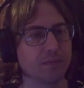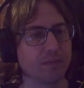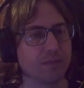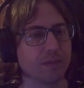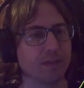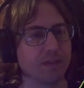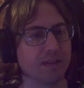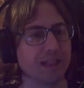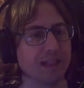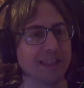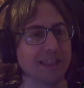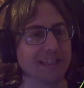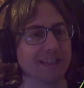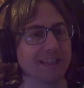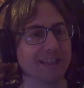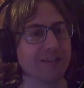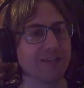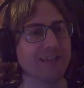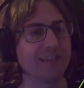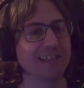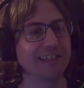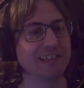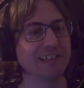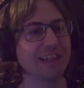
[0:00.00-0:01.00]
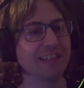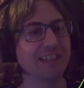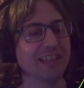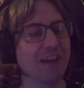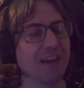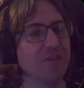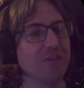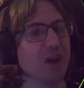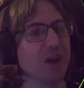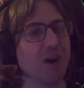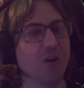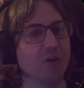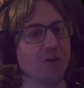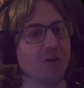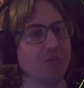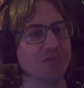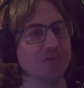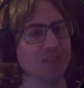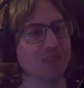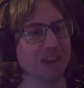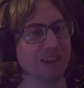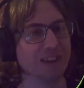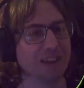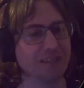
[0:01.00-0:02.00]
That's going straight down the hole.
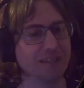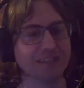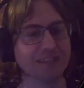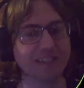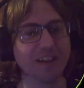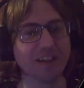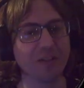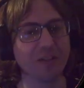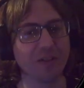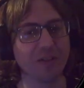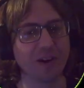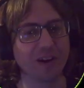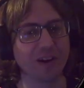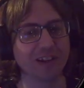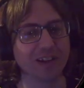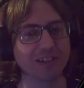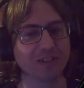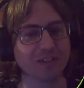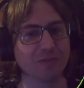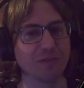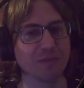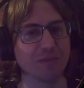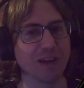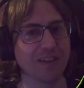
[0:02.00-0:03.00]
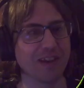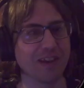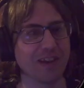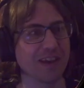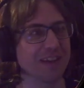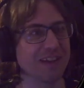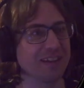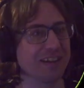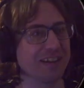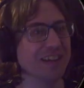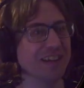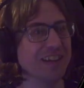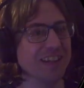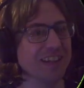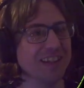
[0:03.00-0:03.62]
Like, there was nothing I could do about that.